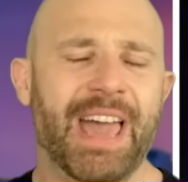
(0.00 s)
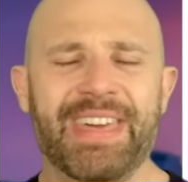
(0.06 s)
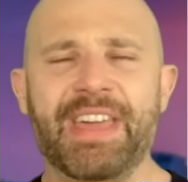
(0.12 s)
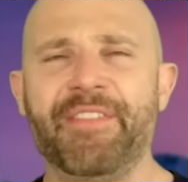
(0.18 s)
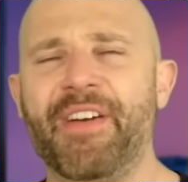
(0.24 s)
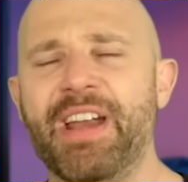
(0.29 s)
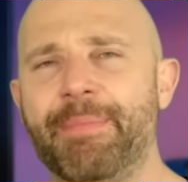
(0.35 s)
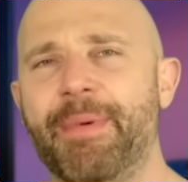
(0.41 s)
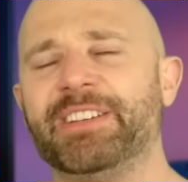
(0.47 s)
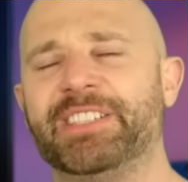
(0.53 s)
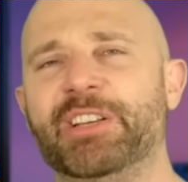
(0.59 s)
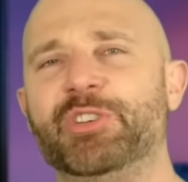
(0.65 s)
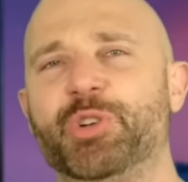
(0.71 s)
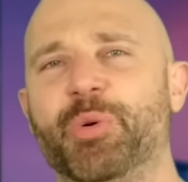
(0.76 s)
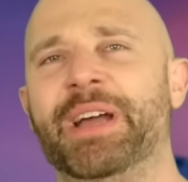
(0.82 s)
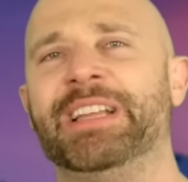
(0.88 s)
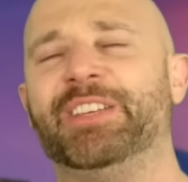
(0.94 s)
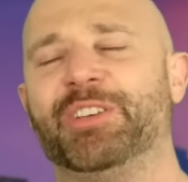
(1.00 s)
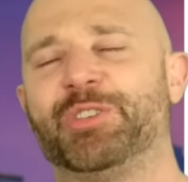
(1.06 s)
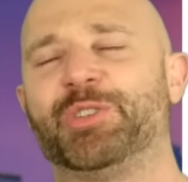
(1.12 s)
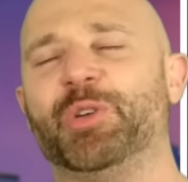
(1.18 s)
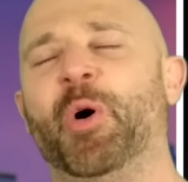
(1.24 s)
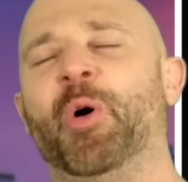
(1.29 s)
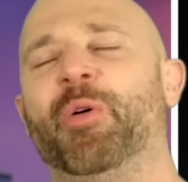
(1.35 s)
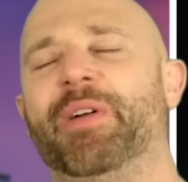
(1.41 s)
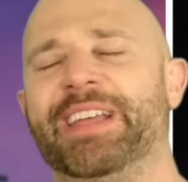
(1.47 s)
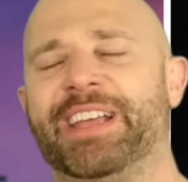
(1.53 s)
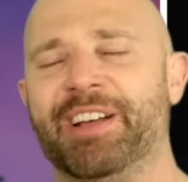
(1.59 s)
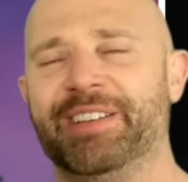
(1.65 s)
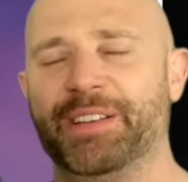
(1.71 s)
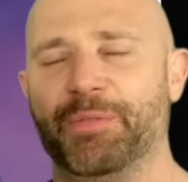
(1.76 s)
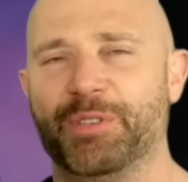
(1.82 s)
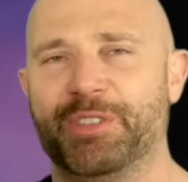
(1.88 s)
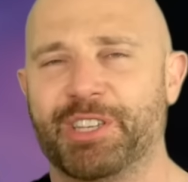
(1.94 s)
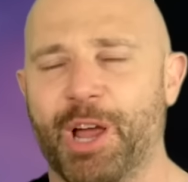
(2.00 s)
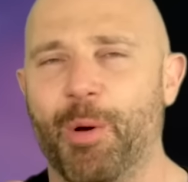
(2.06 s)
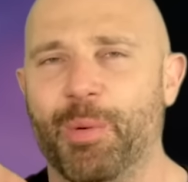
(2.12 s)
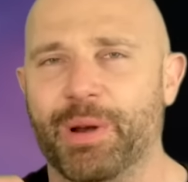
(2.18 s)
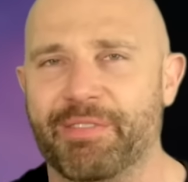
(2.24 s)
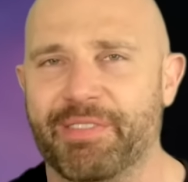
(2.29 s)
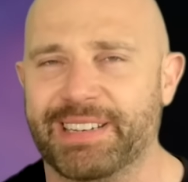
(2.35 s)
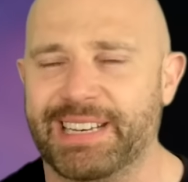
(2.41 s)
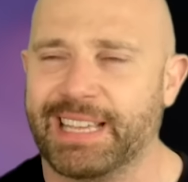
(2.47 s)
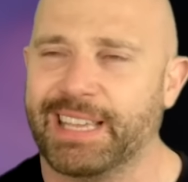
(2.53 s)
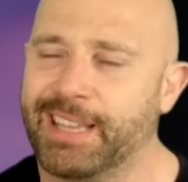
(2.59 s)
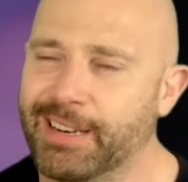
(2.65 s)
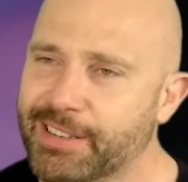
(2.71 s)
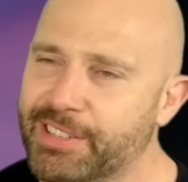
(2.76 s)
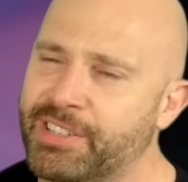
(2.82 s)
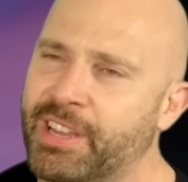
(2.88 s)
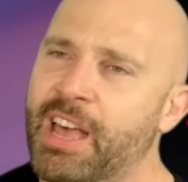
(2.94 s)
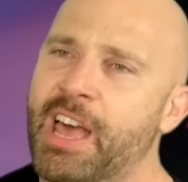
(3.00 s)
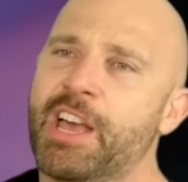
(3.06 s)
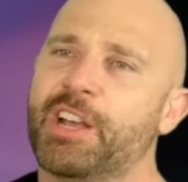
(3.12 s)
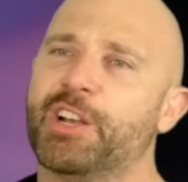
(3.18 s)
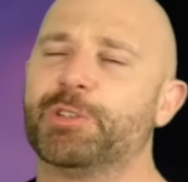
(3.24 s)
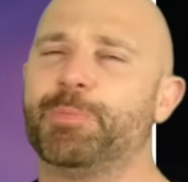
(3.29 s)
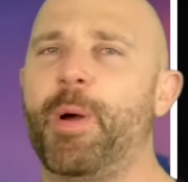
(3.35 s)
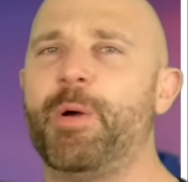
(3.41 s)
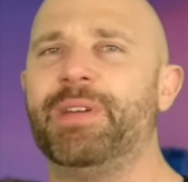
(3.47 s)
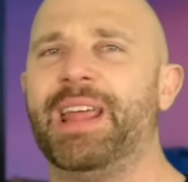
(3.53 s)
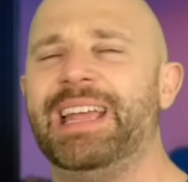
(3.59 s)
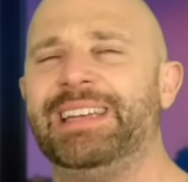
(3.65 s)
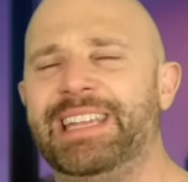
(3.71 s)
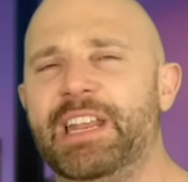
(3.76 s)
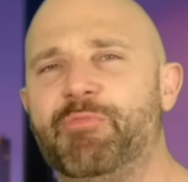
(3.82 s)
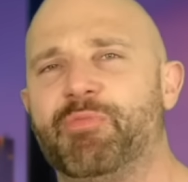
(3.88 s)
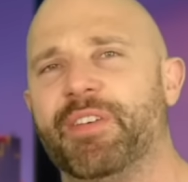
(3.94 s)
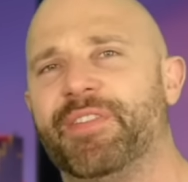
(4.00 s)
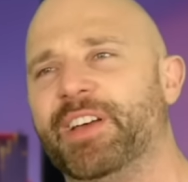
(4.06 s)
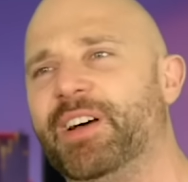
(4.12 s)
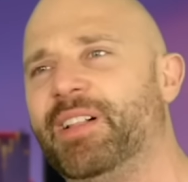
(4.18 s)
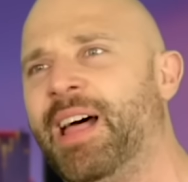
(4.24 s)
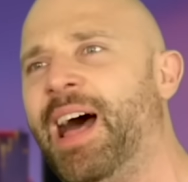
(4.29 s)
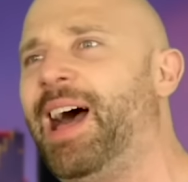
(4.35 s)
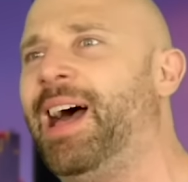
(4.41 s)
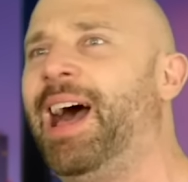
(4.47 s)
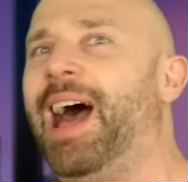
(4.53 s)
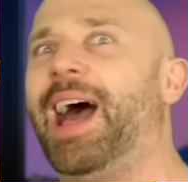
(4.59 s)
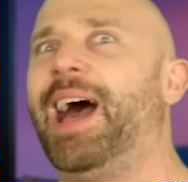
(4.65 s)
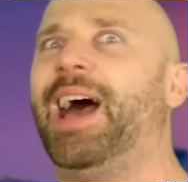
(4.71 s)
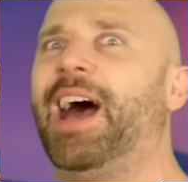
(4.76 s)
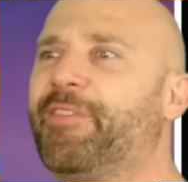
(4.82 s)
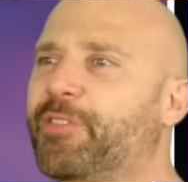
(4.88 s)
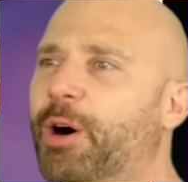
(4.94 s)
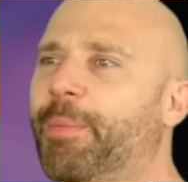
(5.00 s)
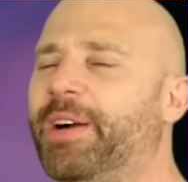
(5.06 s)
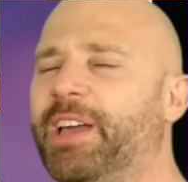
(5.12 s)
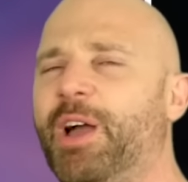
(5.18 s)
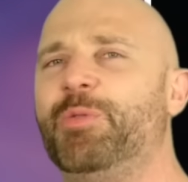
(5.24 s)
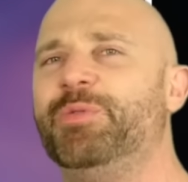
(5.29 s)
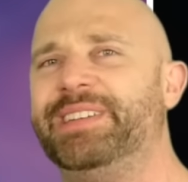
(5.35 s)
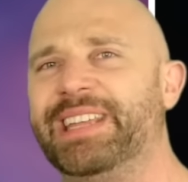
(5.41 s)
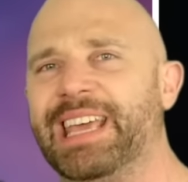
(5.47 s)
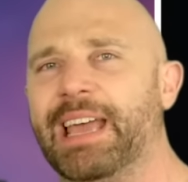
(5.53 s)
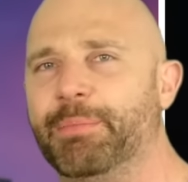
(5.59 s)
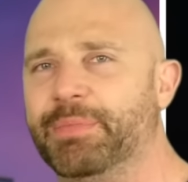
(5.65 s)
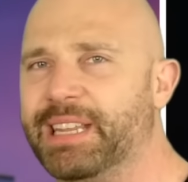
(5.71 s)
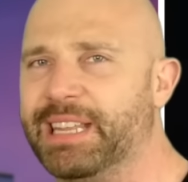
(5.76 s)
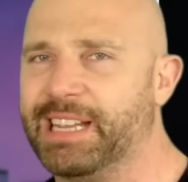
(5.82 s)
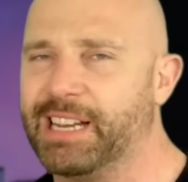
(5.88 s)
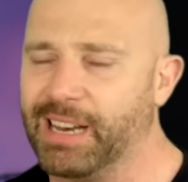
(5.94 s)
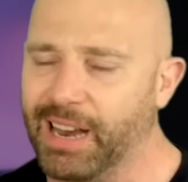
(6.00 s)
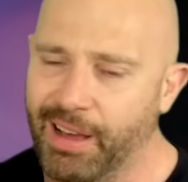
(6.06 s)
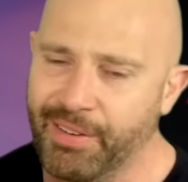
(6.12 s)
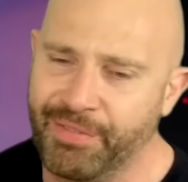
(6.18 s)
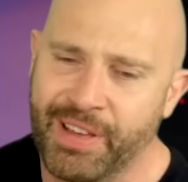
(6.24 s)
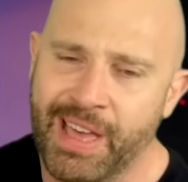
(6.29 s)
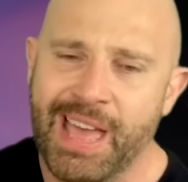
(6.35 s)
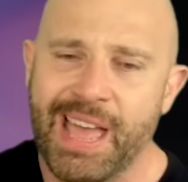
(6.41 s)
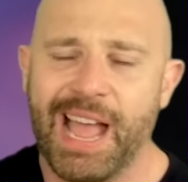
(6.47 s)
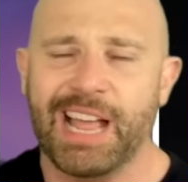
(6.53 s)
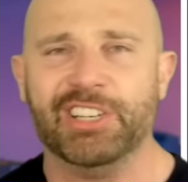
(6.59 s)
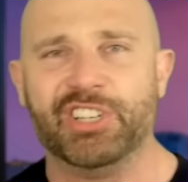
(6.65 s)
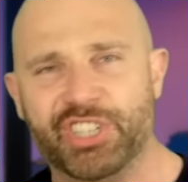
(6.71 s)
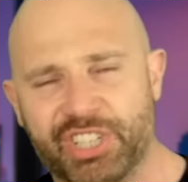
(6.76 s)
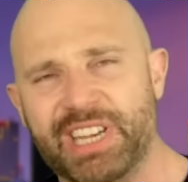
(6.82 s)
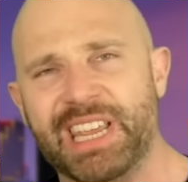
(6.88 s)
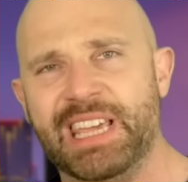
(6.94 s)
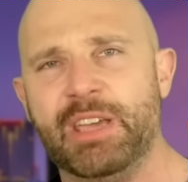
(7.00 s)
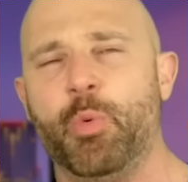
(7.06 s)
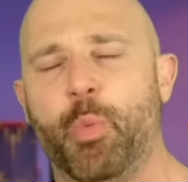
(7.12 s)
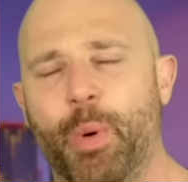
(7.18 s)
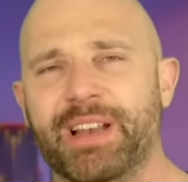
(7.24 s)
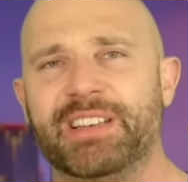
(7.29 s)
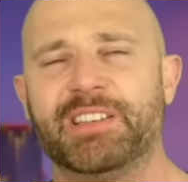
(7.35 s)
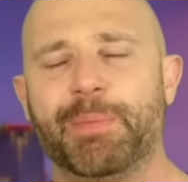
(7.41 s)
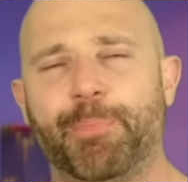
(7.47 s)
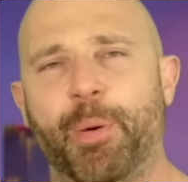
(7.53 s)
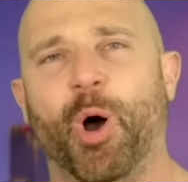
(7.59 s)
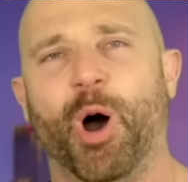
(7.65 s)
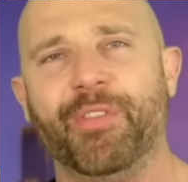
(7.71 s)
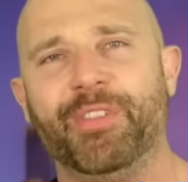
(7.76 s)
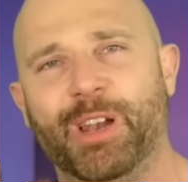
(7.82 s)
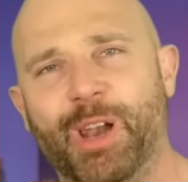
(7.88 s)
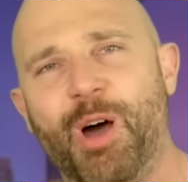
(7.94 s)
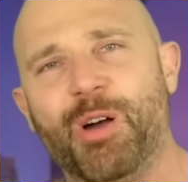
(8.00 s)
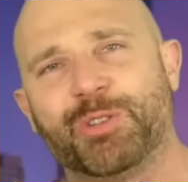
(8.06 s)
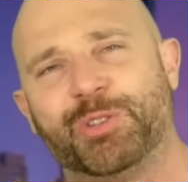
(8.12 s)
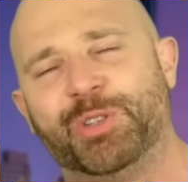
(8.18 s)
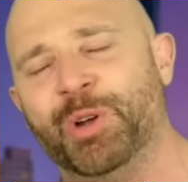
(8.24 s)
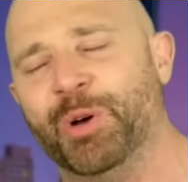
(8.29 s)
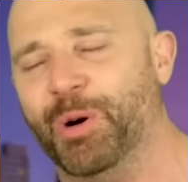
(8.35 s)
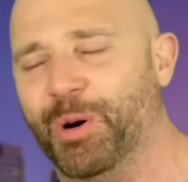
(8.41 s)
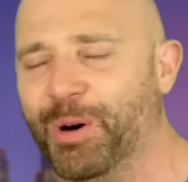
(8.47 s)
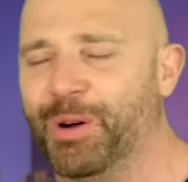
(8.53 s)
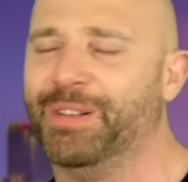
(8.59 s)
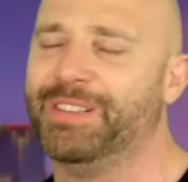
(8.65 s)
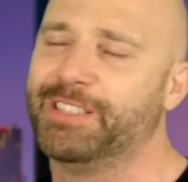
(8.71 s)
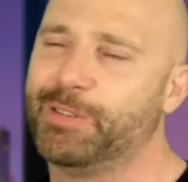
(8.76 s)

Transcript: I didn't very much enjoy the story because it was totally ridiculous, because Moné did reveal, ha ha, I've got my own DMD glove, and she went to put on the lockjaw.